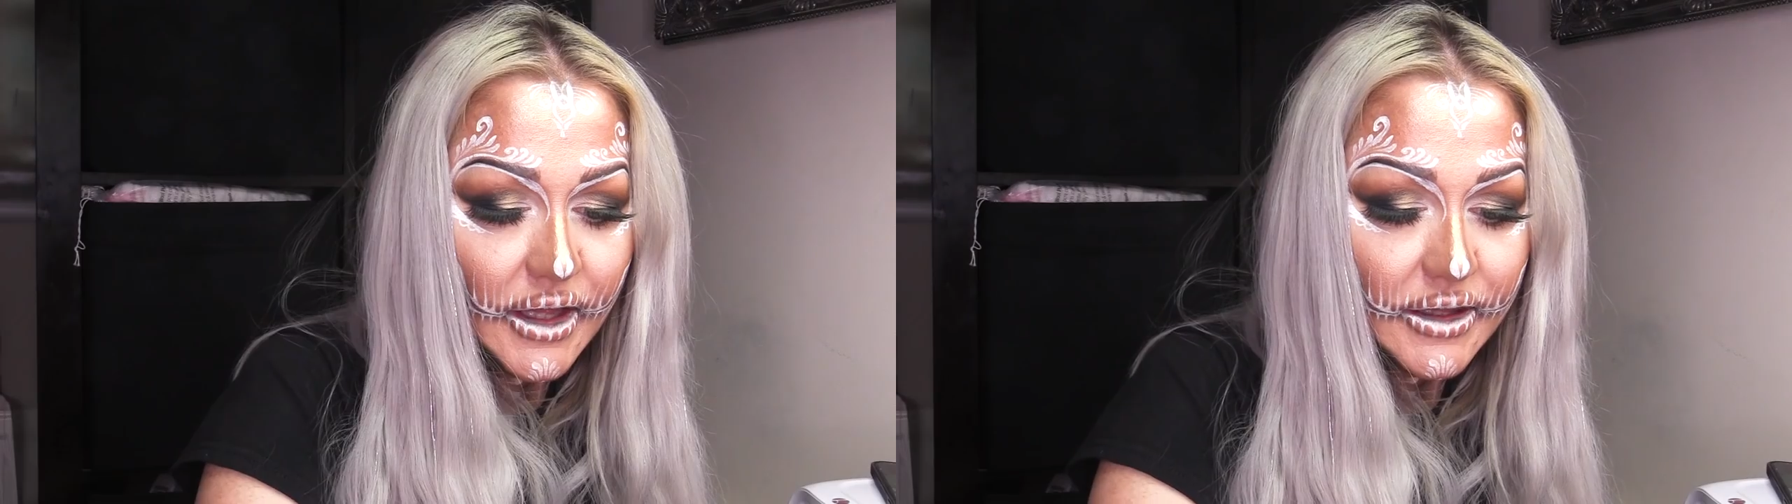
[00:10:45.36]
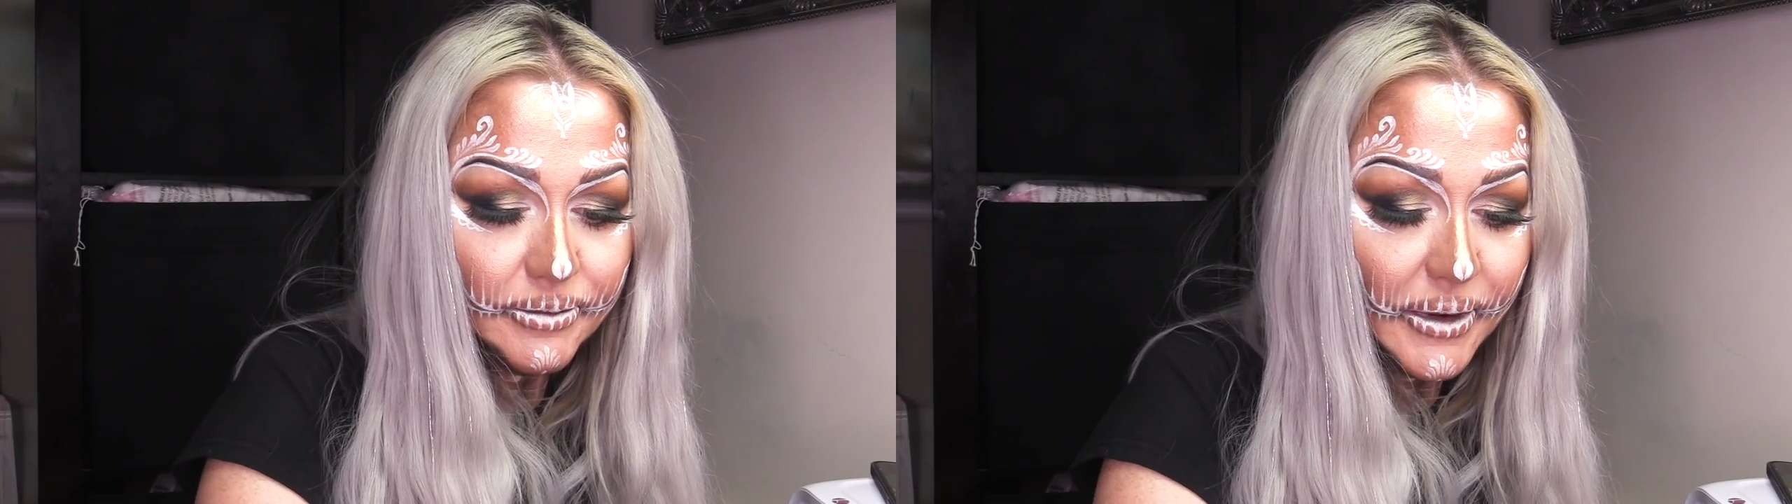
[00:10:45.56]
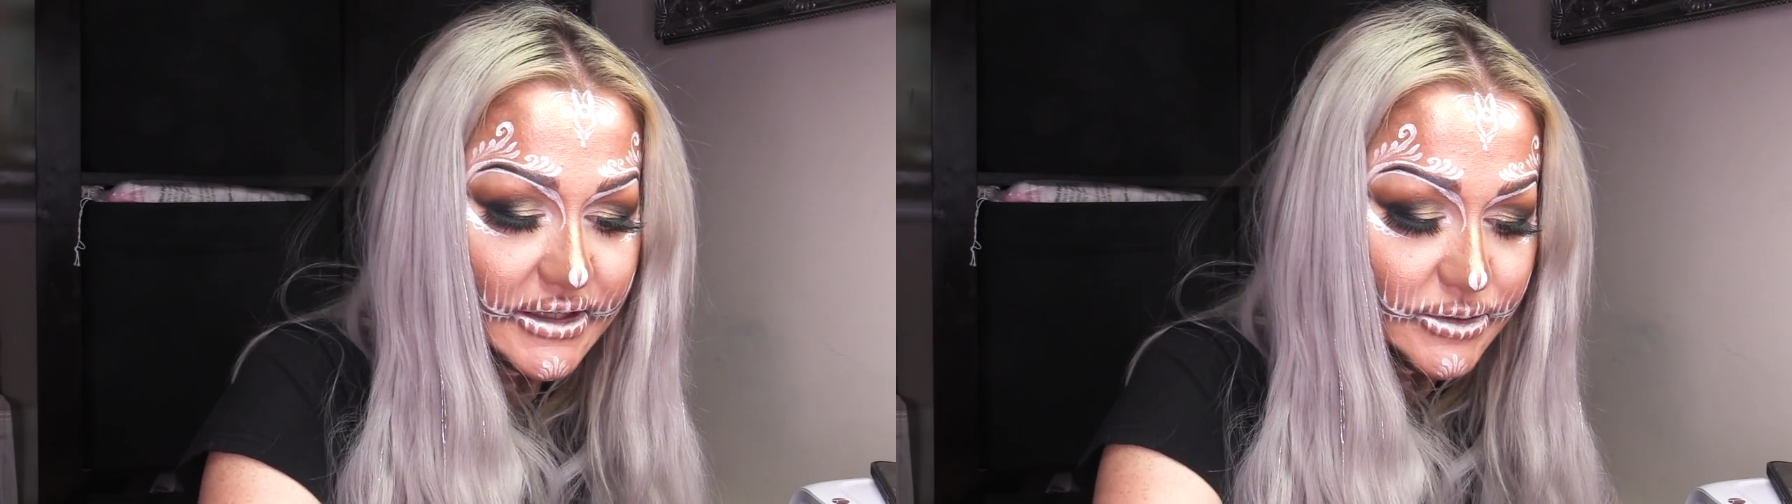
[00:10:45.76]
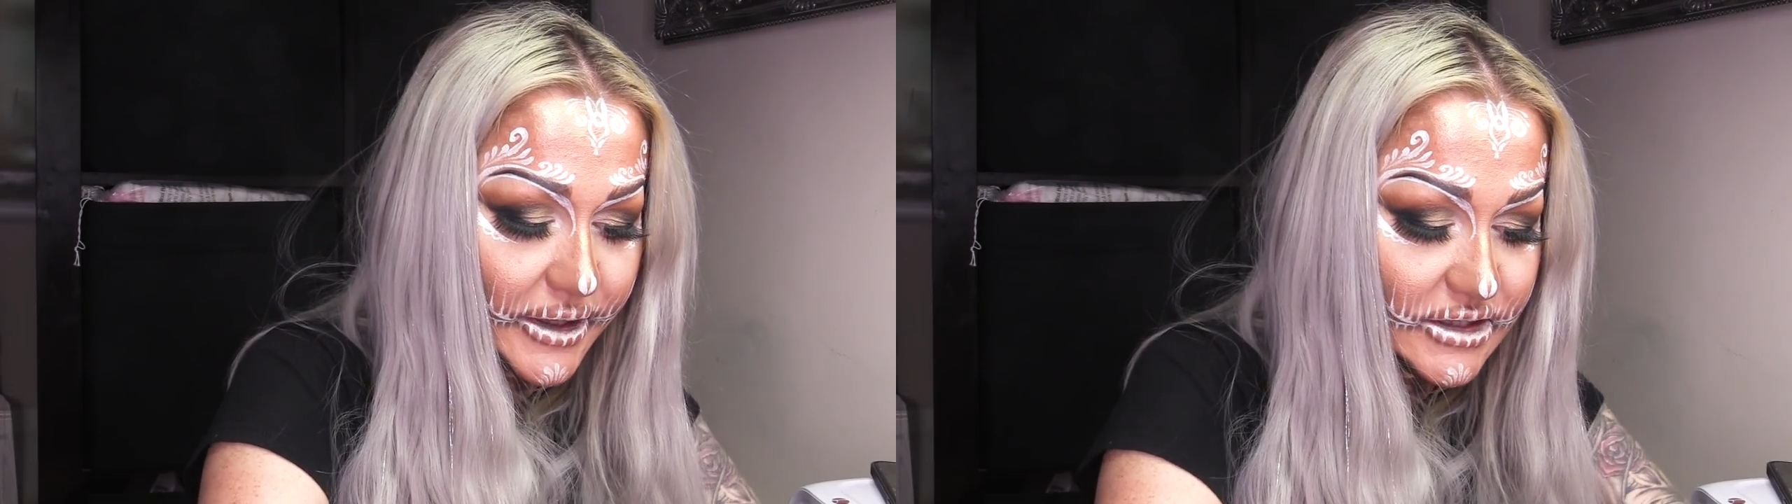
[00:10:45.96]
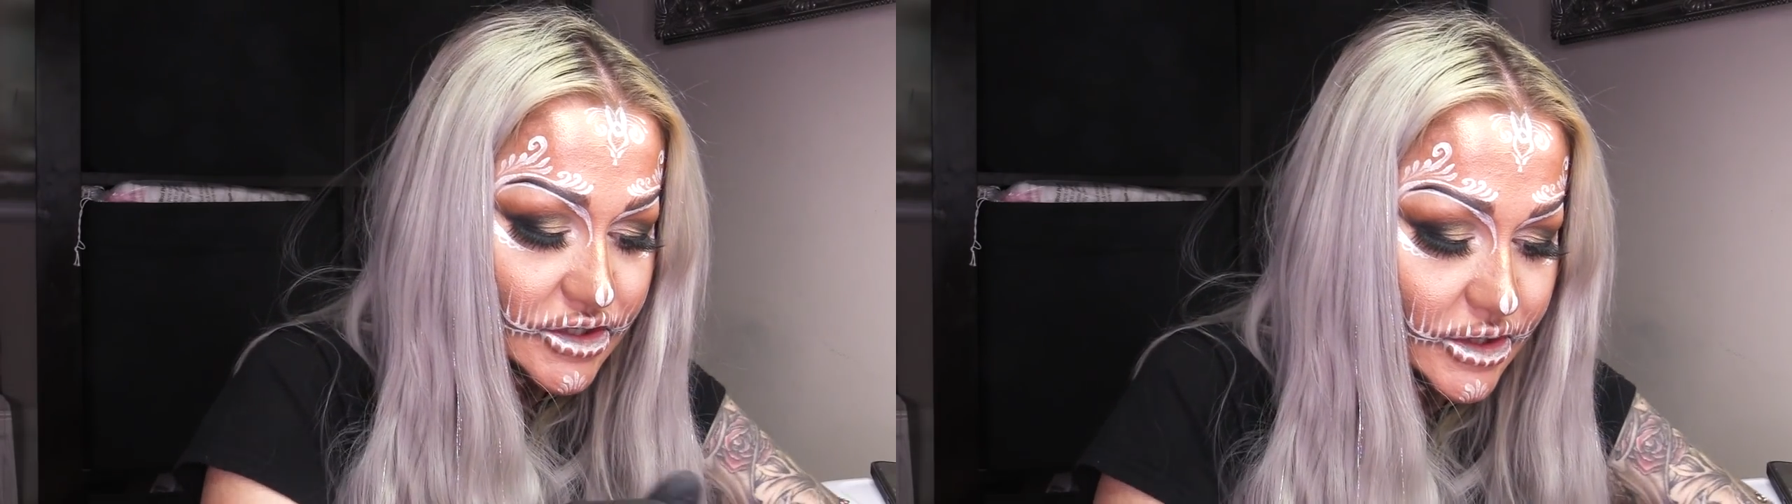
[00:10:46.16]
And the best way
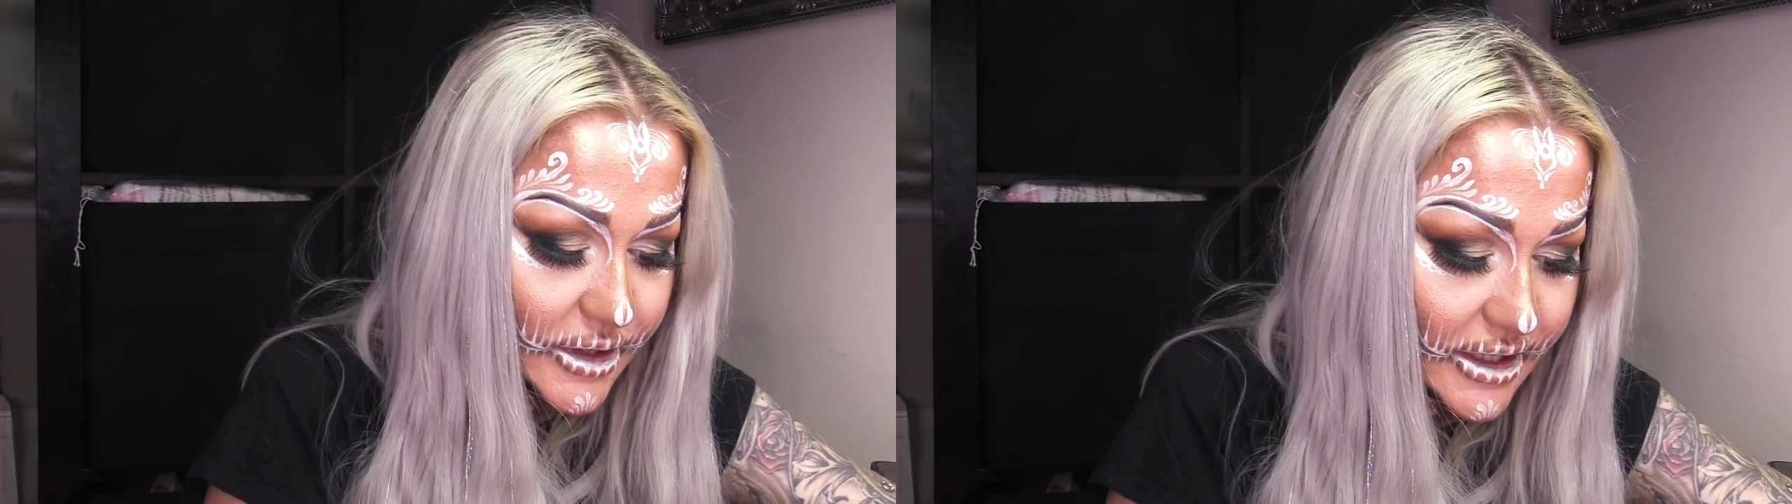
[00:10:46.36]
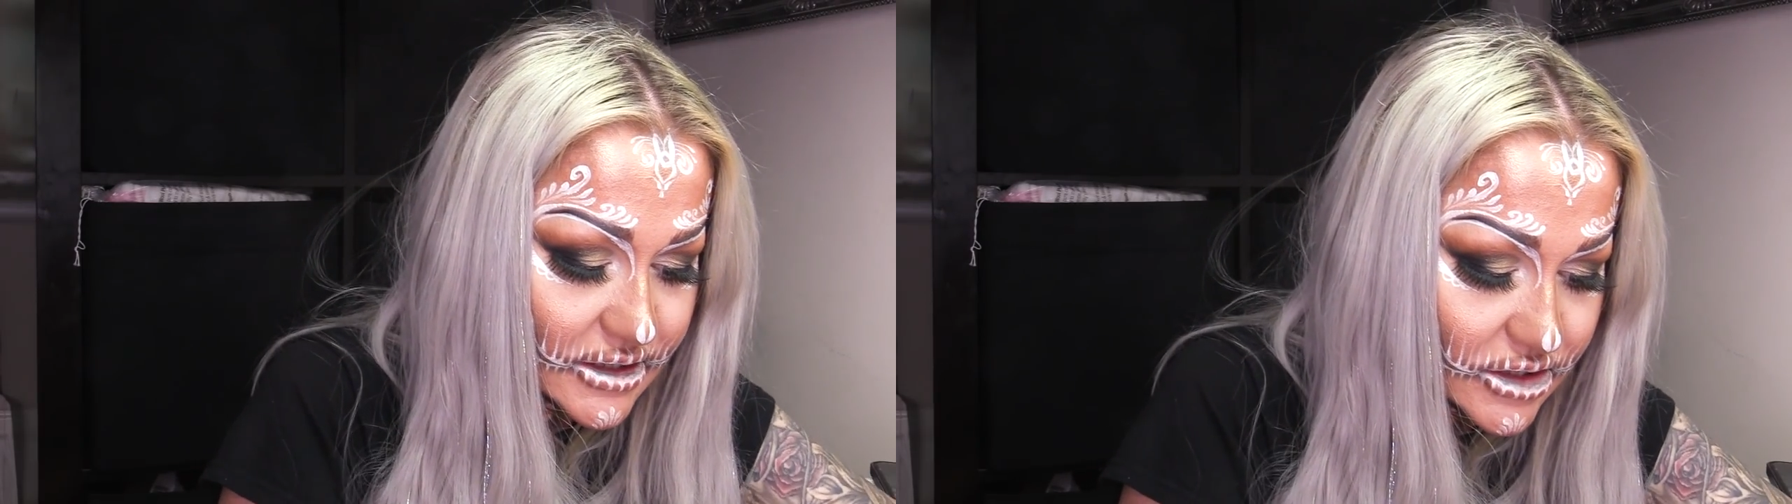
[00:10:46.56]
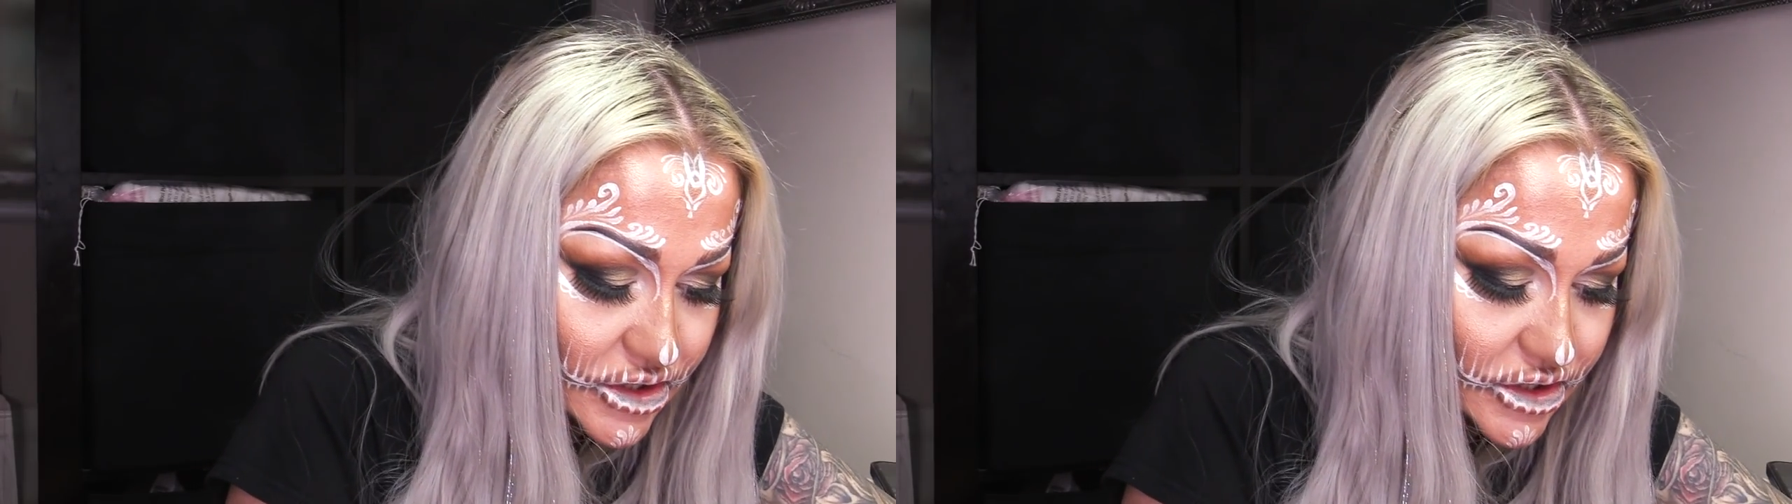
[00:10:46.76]
to do this is